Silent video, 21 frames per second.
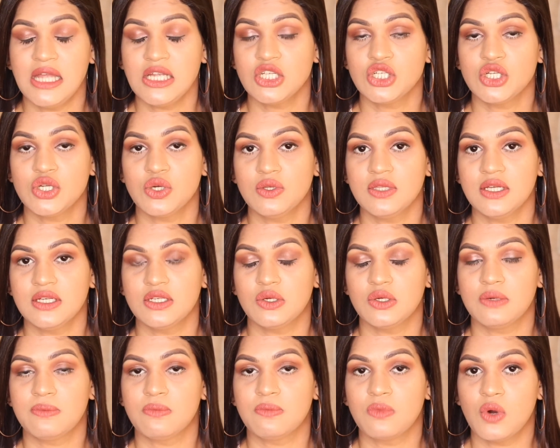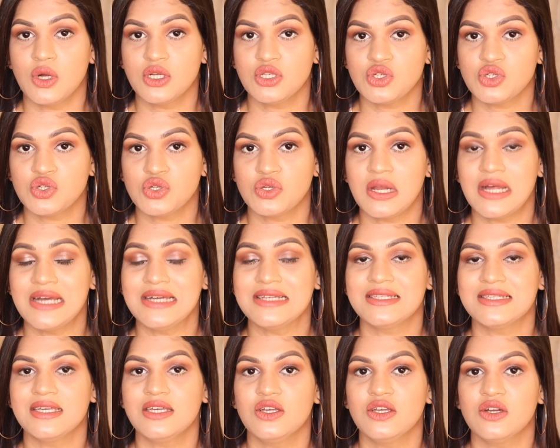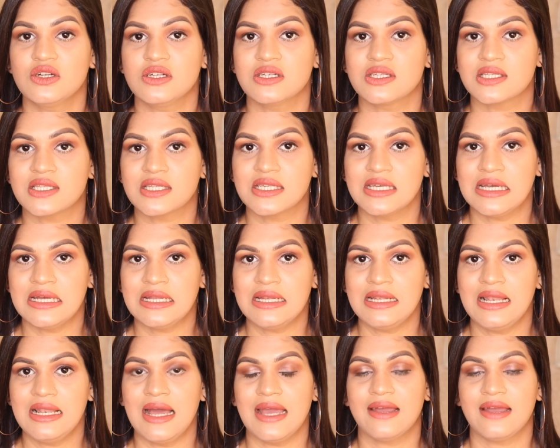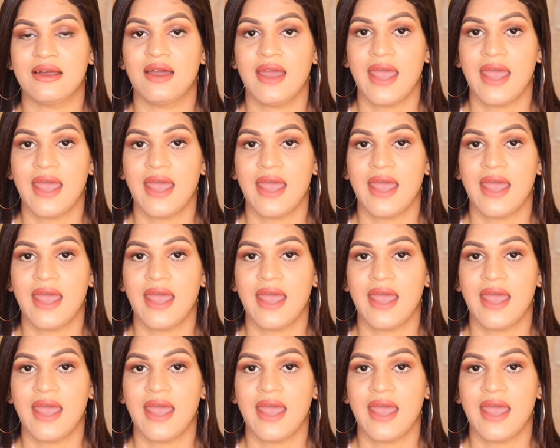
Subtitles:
Make sure that you're moisturizing your skin like